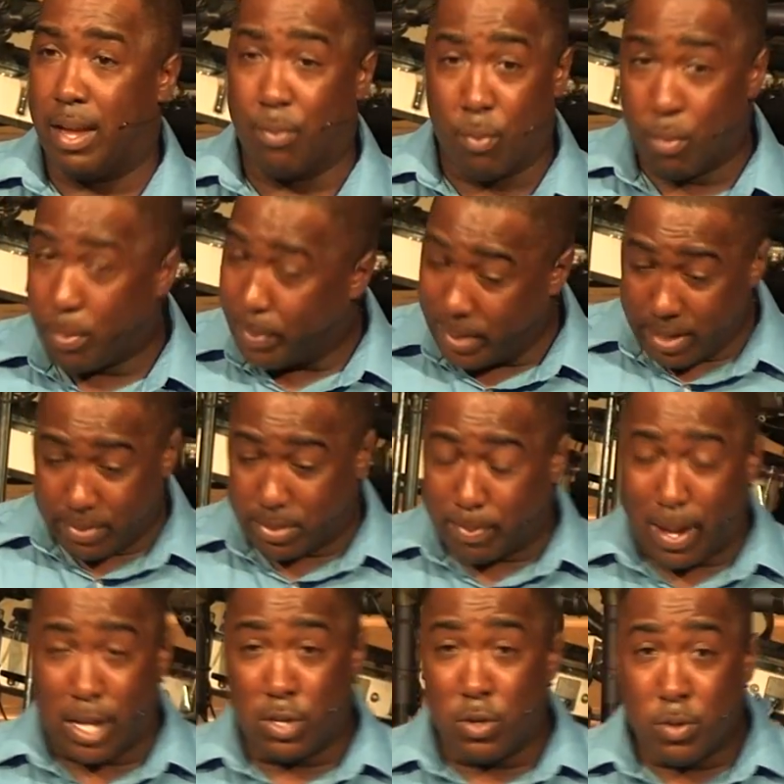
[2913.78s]
And what we believe is
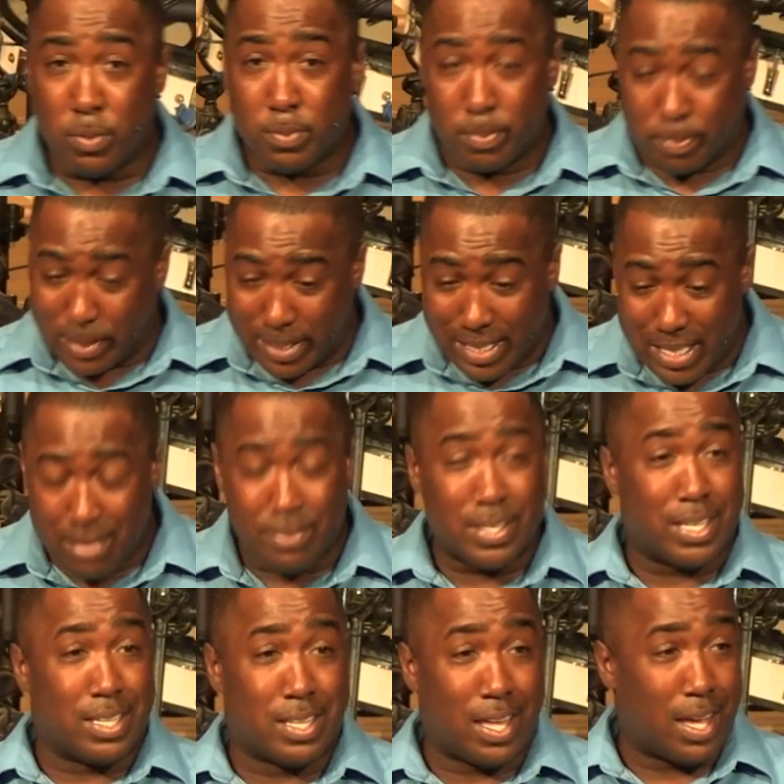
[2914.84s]
by you
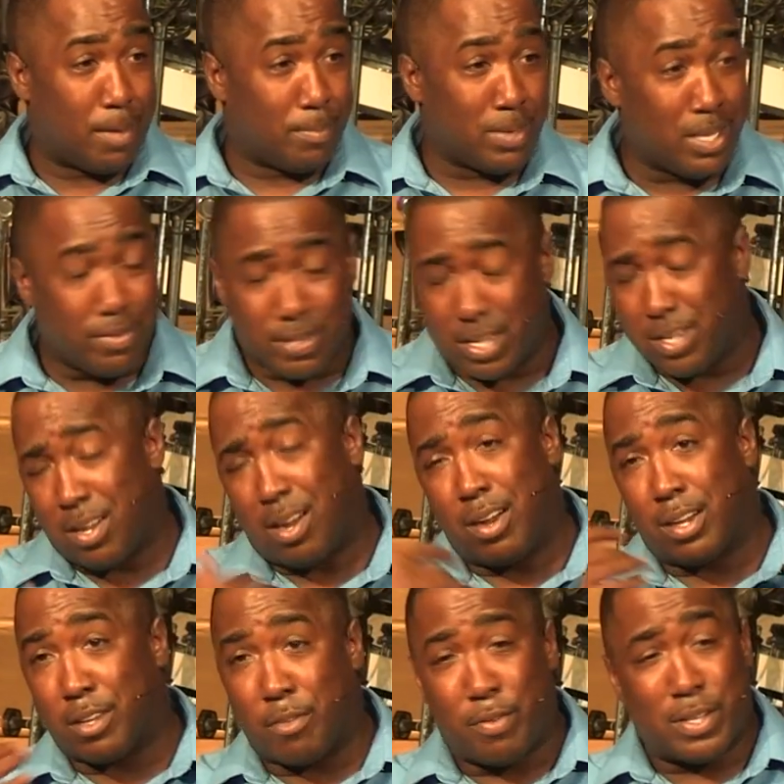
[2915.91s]
believing in that, believing in your
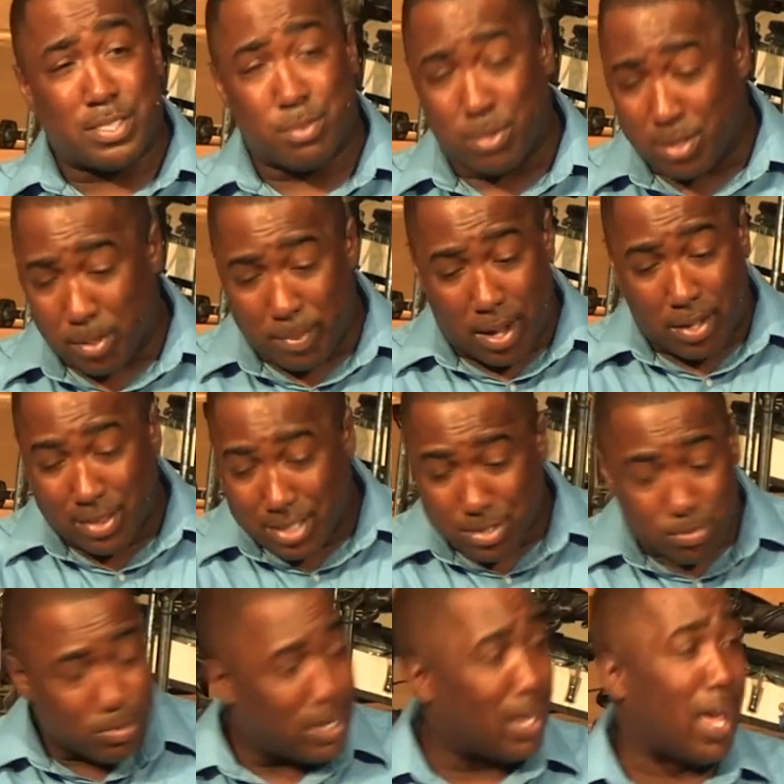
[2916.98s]
heart, confessing with your mouth,
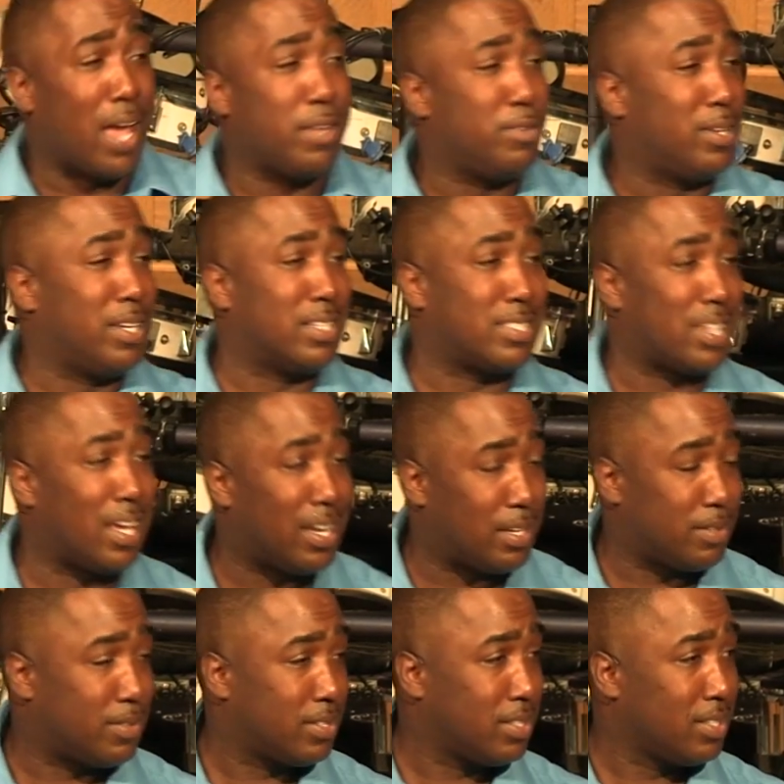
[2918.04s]
is how you get
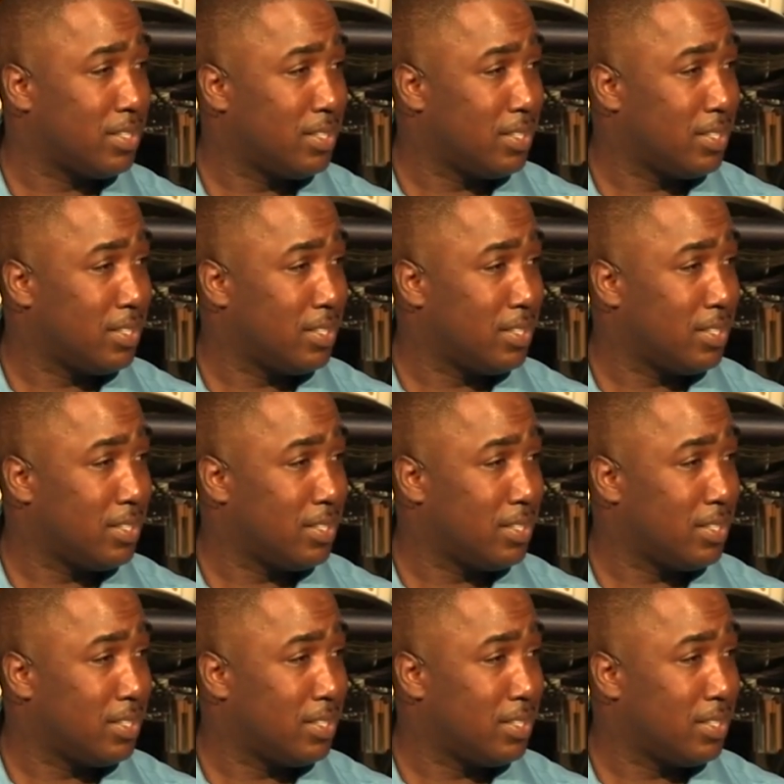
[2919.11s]
saved.